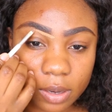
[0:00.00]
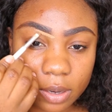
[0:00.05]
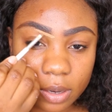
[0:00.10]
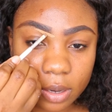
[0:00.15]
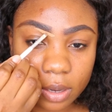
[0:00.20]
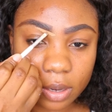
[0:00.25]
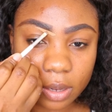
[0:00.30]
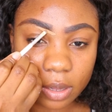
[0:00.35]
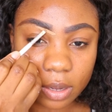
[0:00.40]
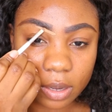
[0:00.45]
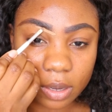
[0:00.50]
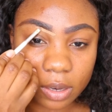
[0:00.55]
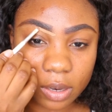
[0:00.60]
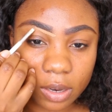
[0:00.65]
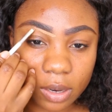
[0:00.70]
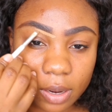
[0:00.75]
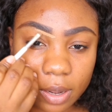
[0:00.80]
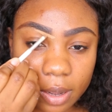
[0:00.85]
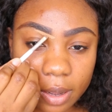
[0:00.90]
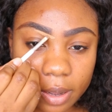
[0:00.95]

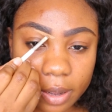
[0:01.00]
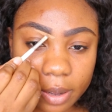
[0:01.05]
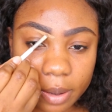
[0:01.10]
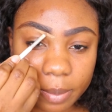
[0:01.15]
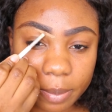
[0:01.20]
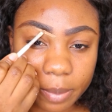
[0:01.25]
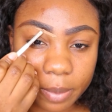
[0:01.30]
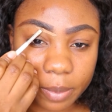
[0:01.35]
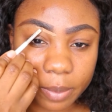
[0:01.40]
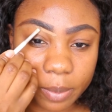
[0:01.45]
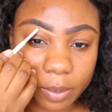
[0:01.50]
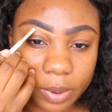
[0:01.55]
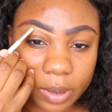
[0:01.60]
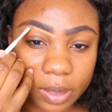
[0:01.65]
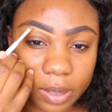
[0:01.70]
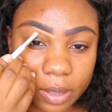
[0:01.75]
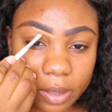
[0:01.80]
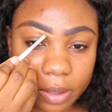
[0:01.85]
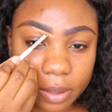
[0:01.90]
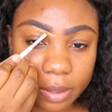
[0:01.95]
Cleaning up
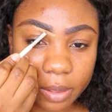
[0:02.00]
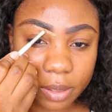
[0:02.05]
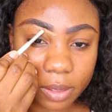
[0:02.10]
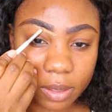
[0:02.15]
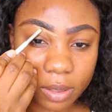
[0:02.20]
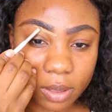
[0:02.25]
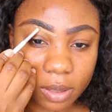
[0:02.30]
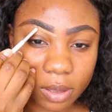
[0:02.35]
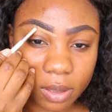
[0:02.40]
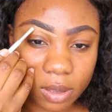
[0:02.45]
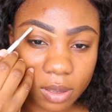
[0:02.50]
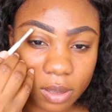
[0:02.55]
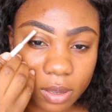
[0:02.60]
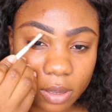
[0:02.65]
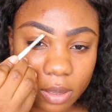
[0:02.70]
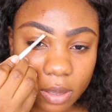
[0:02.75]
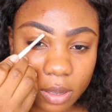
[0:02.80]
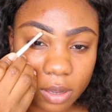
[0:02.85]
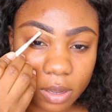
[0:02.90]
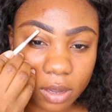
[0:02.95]
with
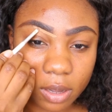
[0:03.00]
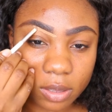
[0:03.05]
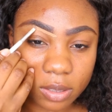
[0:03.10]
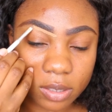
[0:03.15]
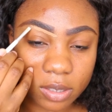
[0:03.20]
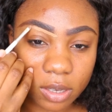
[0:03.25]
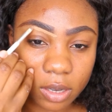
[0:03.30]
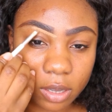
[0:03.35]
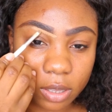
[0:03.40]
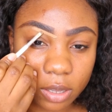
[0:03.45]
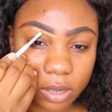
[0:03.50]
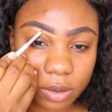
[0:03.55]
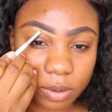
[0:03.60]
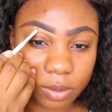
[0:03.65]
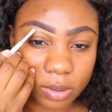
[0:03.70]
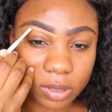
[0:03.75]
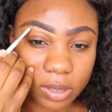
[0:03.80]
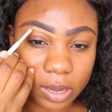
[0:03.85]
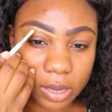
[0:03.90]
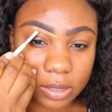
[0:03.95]
a concealer
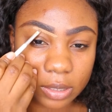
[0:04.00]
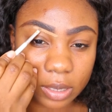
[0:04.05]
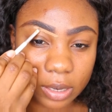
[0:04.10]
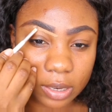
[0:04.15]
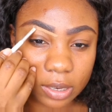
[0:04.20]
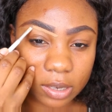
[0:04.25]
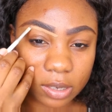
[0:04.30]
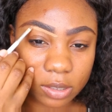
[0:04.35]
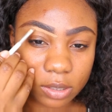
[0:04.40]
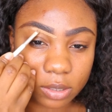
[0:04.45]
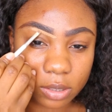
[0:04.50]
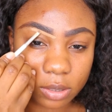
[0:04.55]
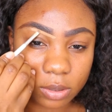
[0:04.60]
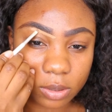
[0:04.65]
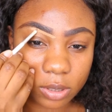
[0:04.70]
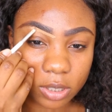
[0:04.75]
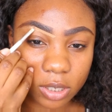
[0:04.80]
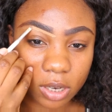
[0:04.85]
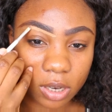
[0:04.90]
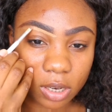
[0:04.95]
with, there's like
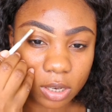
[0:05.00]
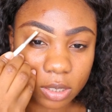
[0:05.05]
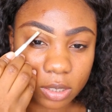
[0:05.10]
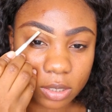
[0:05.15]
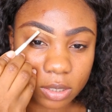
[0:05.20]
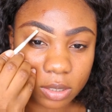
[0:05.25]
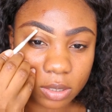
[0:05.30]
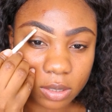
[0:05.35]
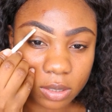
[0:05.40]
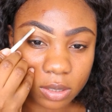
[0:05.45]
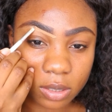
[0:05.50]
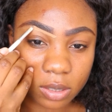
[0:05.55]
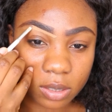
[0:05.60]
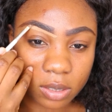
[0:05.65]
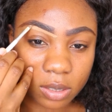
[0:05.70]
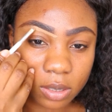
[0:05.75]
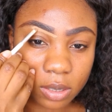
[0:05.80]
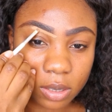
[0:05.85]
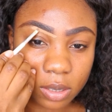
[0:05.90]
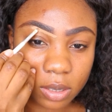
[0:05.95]
2 shades
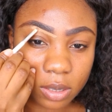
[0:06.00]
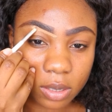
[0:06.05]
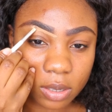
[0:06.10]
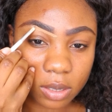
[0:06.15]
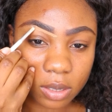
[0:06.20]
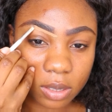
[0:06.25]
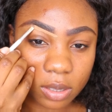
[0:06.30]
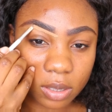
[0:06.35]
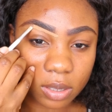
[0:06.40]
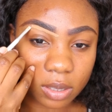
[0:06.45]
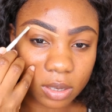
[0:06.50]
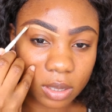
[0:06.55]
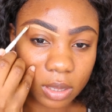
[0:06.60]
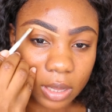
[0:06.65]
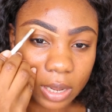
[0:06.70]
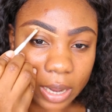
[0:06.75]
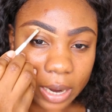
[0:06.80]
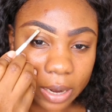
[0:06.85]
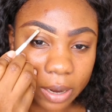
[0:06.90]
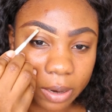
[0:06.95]

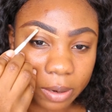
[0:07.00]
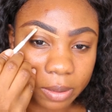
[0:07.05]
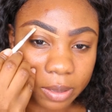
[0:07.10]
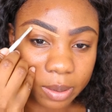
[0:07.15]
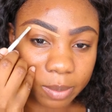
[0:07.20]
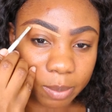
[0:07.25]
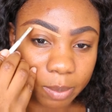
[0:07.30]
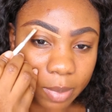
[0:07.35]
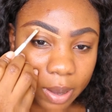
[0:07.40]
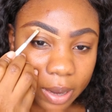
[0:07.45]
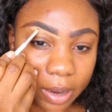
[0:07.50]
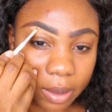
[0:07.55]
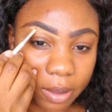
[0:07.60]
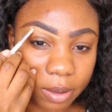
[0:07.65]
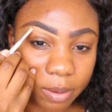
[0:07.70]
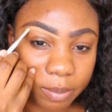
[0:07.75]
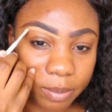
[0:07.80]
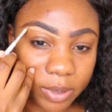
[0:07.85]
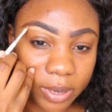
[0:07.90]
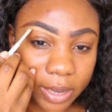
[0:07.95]
lighter than my
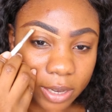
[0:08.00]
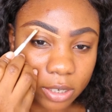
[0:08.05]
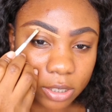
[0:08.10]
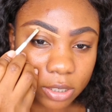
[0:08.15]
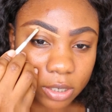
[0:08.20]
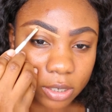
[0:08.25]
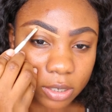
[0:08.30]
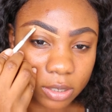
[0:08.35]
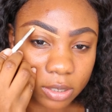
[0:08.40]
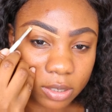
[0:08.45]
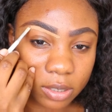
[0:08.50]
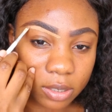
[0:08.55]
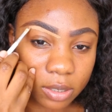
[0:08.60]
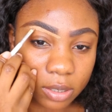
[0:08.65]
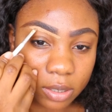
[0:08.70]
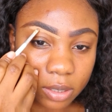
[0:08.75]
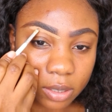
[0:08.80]
complexion.